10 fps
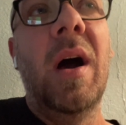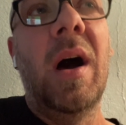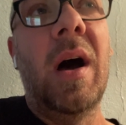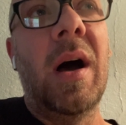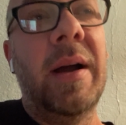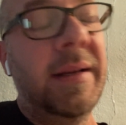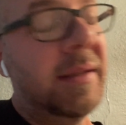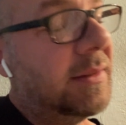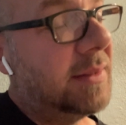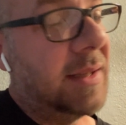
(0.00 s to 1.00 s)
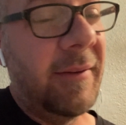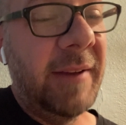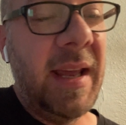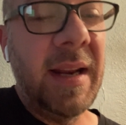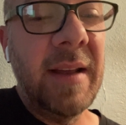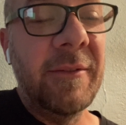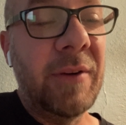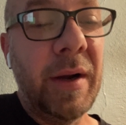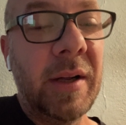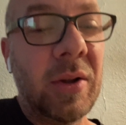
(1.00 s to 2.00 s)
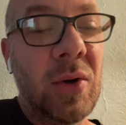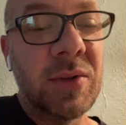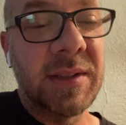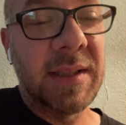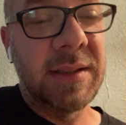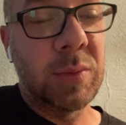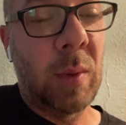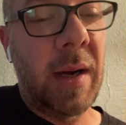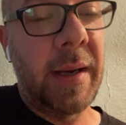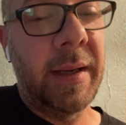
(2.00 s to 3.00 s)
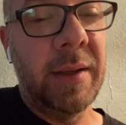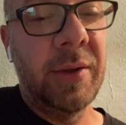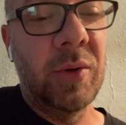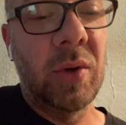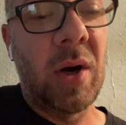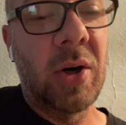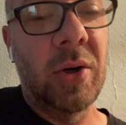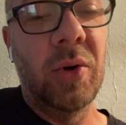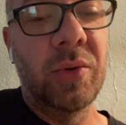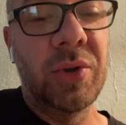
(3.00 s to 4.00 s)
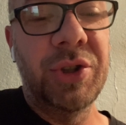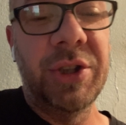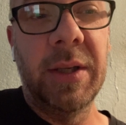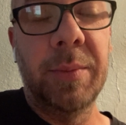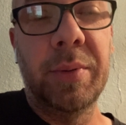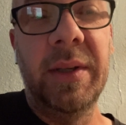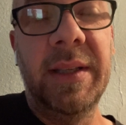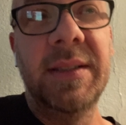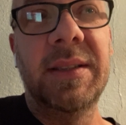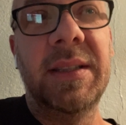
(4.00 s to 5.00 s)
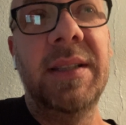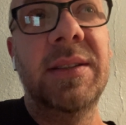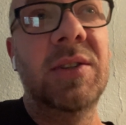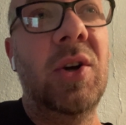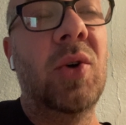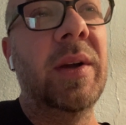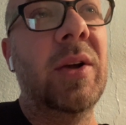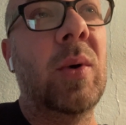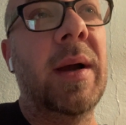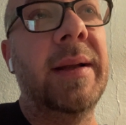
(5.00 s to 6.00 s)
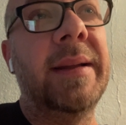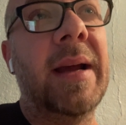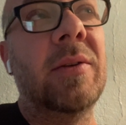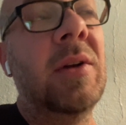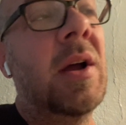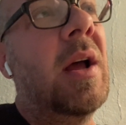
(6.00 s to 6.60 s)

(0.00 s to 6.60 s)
It is getting very close. That's why, car ownership is going quite down.